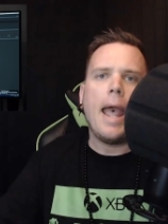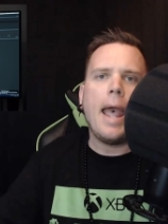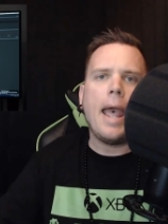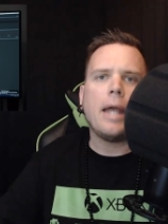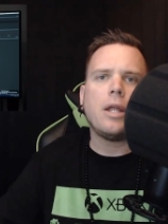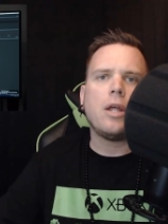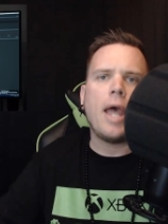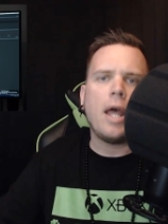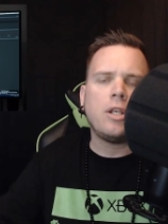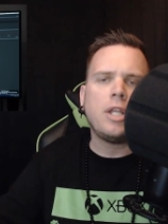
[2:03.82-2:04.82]
and
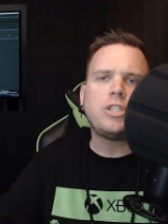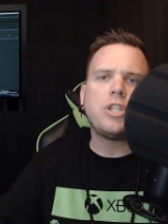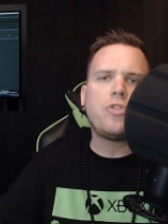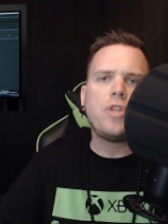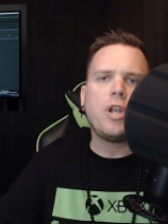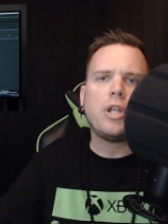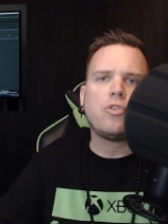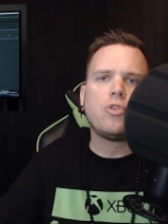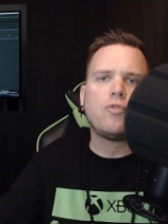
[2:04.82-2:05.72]
Ninja Theory's